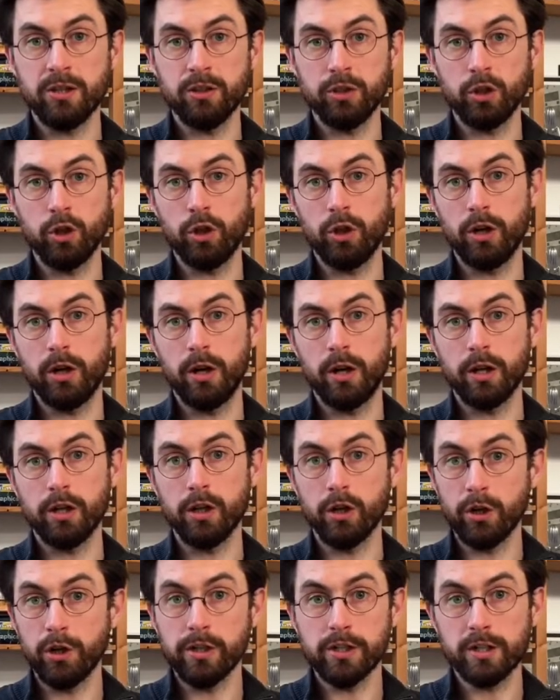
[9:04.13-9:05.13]
you're
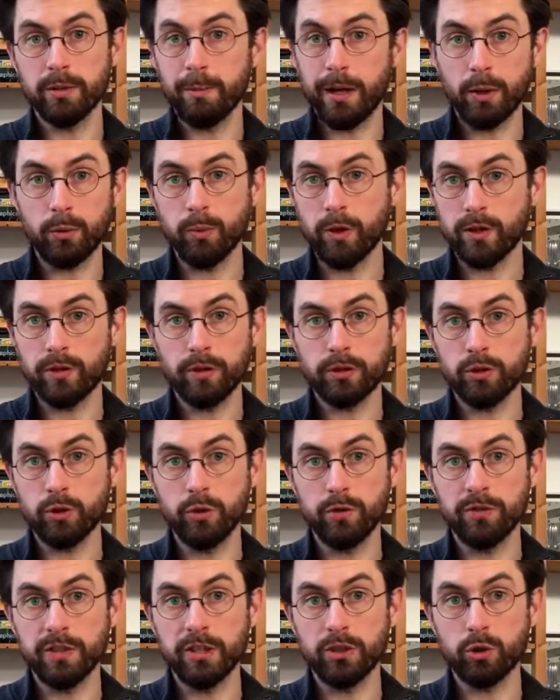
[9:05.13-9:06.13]
curious about 1 or 2
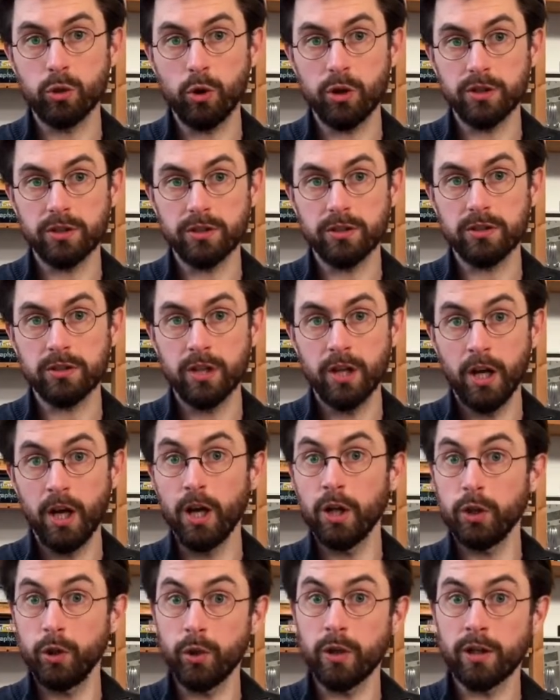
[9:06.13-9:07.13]
of these courses,
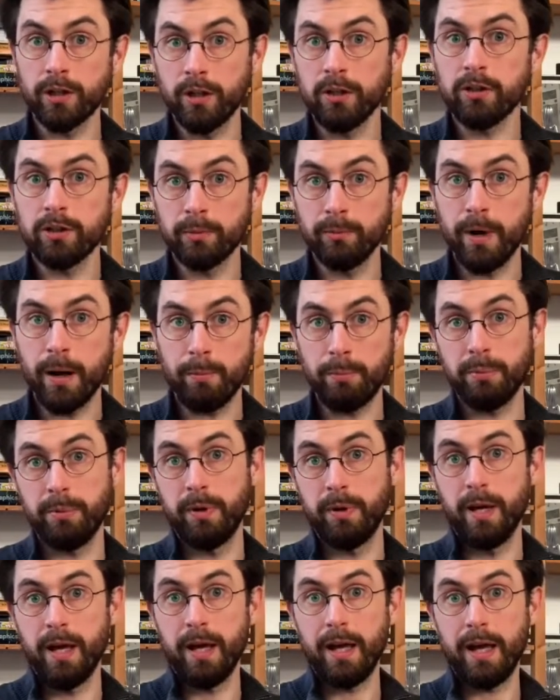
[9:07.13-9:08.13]
you can look them up
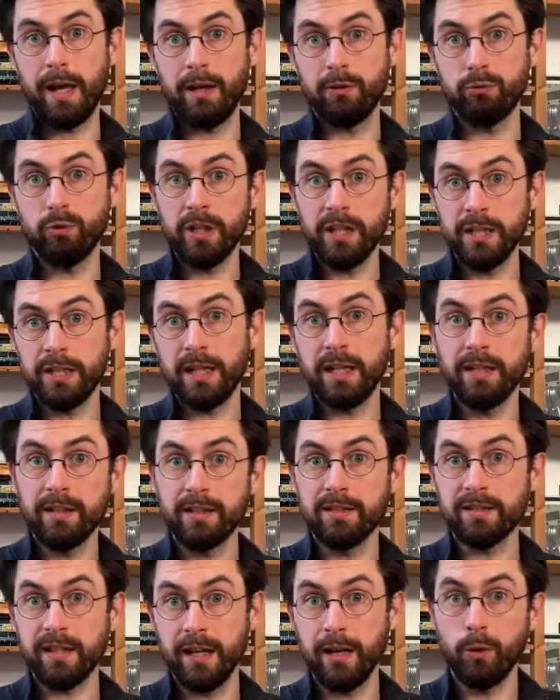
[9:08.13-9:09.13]
and read in
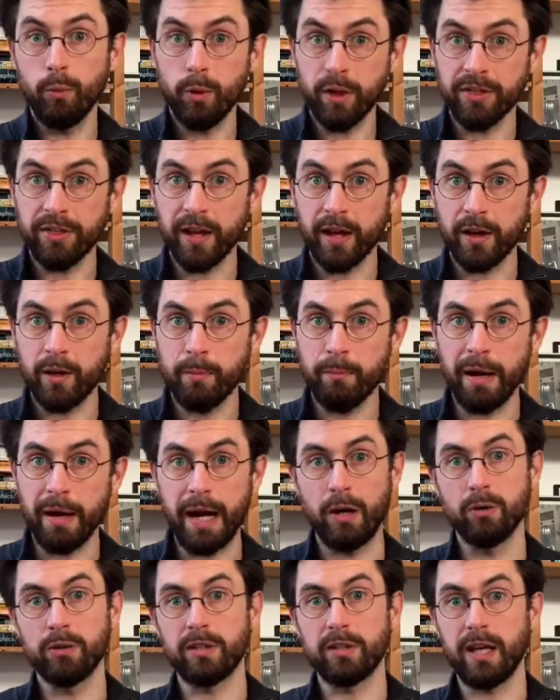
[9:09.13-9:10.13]
detail what they're
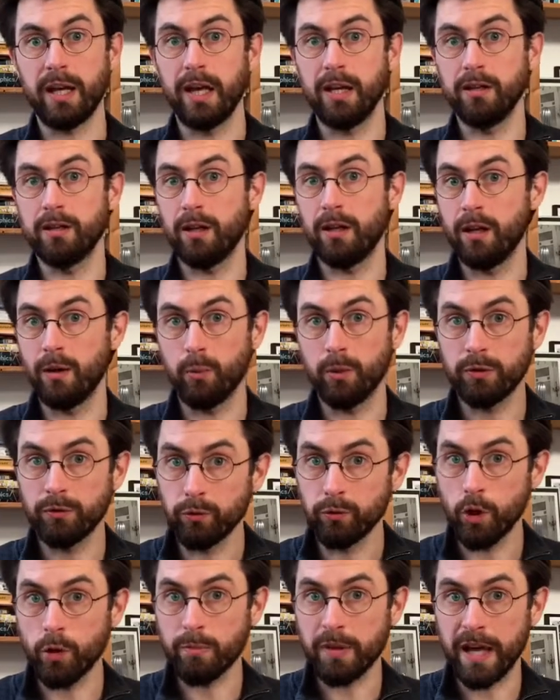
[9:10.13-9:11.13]
about, and what
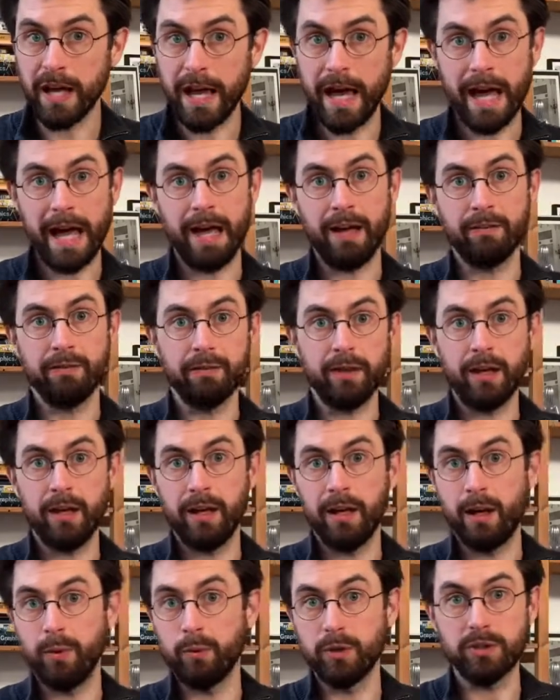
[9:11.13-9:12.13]
form they have,
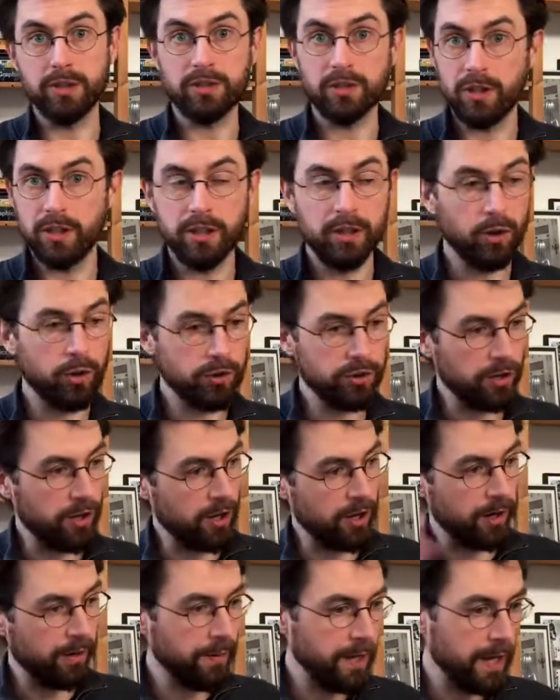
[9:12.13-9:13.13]
and what the study goals
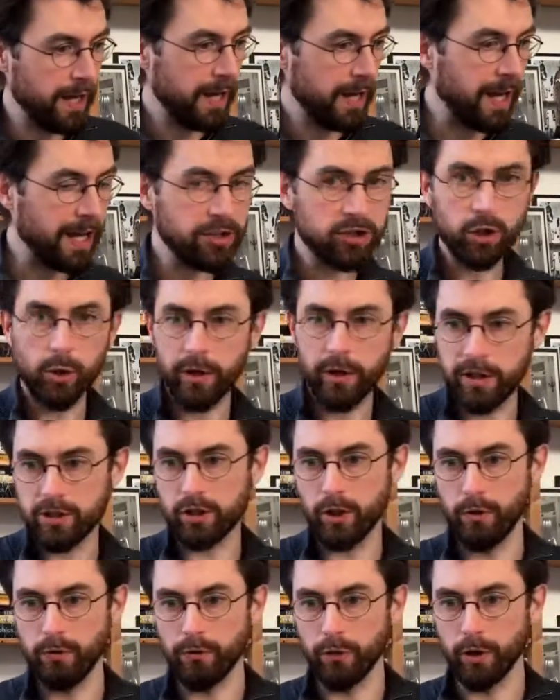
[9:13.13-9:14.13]
are, and so on and
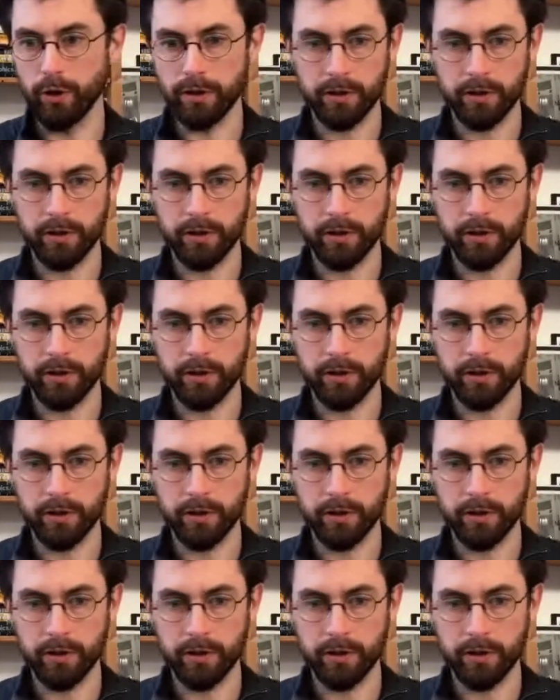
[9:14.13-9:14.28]
so forth.